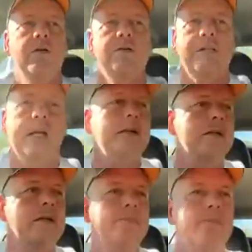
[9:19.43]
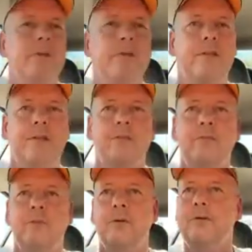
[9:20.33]
signing up with, you
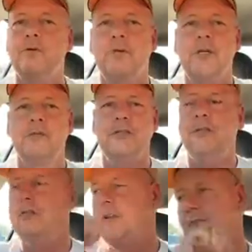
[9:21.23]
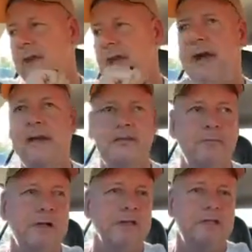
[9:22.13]
know, personal trainers at the gym,
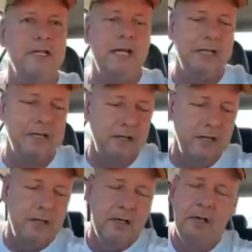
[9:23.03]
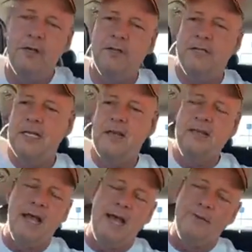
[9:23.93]
awesome, outstanding,
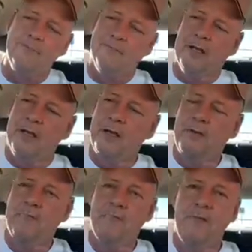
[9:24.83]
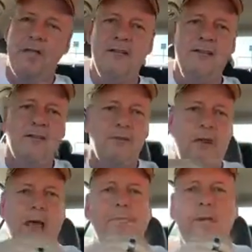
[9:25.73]
understand that. And to
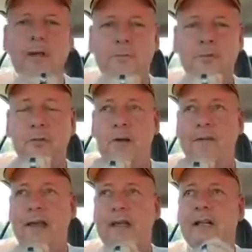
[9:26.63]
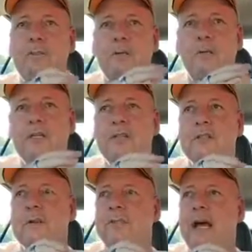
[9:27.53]
wrap it up, so I've had a couple
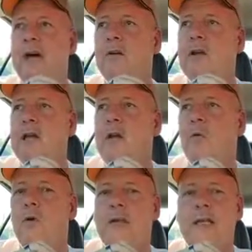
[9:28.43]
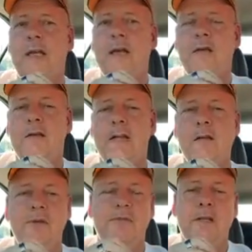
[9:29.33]
questions about working out, and
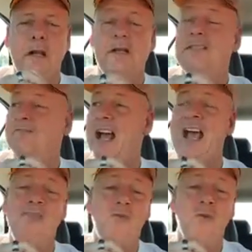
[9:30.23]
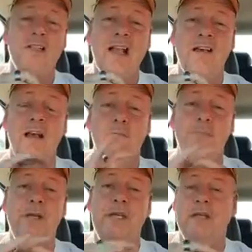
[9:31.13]
I'm going to be honest, I haven't worked out a
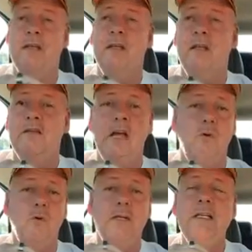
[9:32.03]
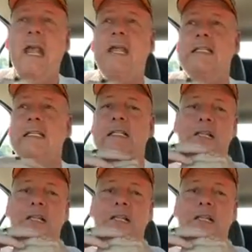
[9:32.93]
bit, not one day since I